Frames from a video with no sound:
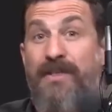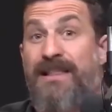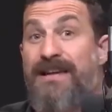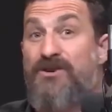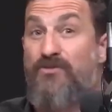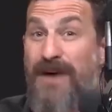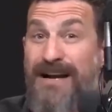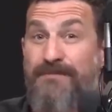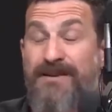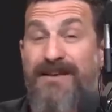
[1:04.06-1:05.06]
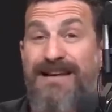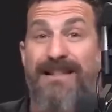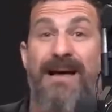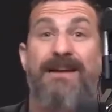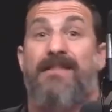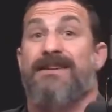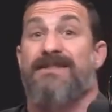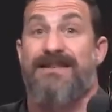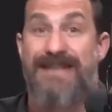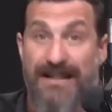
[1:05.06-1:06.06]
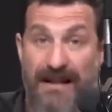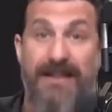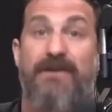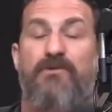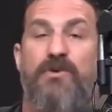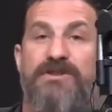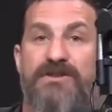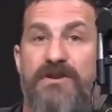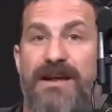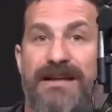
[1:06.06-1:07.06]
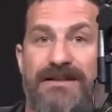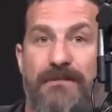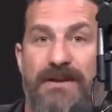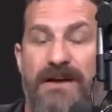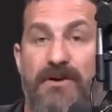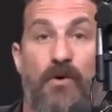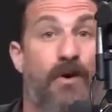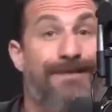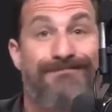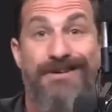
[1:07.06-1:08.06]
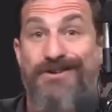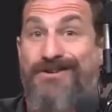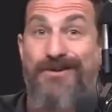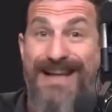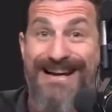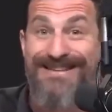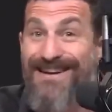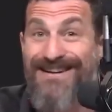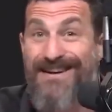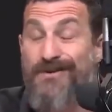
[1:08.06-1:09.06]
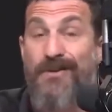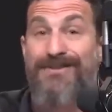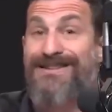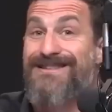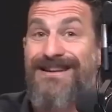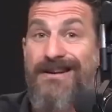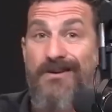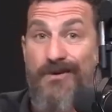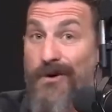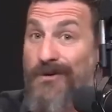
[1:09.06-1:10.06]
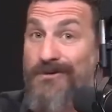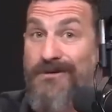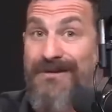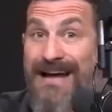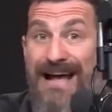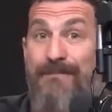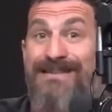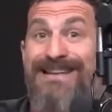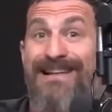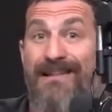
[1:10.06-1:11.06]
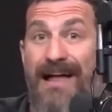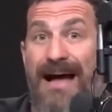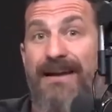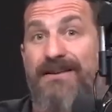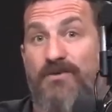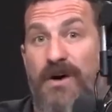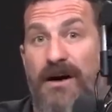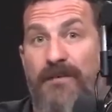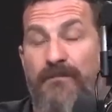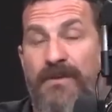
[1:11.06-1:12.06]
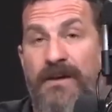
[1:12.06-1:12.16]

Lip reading: or they lead you right up to the deadline, and that's the deadline that forces you to get something done, or you just don't get it done and you don't succeed in your goal. That happens a lot as well.